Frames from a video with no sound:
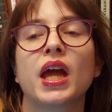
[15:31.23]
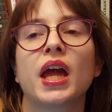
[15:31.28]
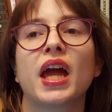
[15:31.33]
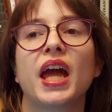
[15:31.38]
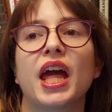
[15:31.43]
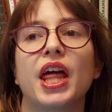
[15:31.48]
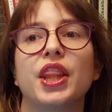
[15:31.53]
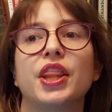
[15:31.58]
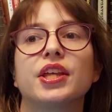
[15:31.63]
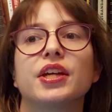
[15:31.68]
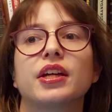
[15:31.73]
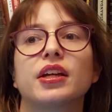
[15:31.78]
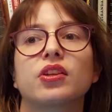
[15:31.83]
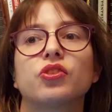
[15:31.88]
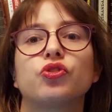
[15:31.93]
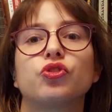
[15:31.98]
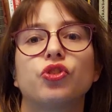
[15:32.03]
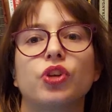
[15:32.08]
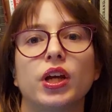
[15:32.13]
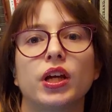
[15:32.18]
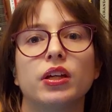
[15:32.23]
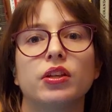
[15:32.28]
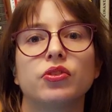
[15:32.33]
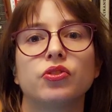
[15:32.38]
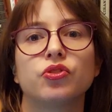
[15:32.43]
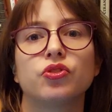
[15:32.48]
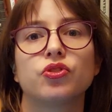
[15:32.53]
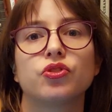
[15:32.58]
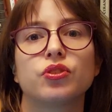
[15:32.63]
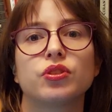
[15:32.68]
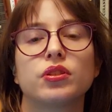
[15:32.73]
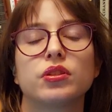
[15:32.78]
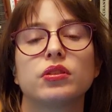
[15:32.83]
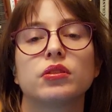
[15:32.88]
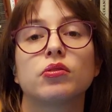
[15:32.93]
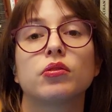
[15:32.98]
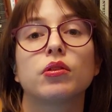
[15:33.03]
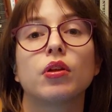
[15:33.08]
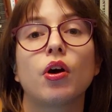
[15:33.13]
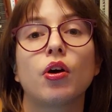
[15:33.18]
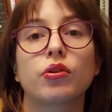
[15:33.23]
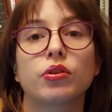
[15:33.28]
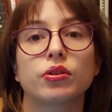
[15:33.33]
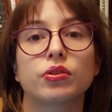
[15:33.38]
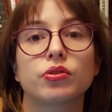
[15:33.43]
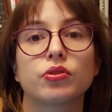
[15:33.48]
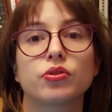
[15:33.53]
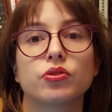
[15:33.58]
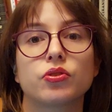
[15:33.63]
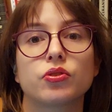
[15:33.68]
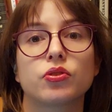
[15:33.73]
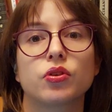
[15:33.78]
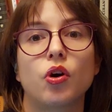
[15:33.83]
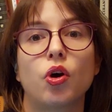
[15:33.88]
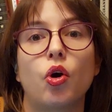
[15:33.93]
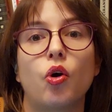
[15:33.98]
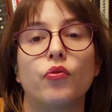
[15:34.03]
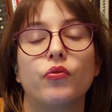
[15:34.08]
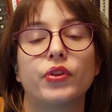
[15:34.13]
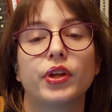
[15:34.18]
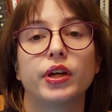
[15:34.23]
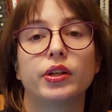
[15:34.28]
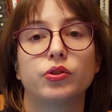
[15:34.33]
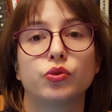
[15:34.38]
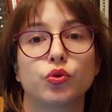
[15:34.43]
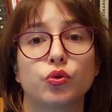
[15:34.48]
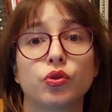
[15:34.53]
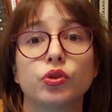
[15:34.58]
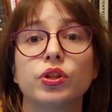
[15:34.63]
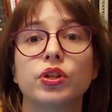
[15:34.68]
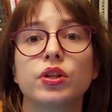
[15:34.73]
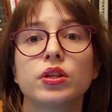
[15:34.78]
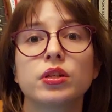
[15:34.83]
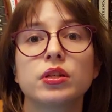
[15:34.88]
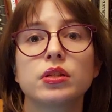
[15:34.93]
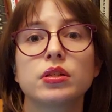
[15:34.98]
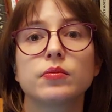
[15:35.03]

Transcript: have exchanged the lockers of their doors,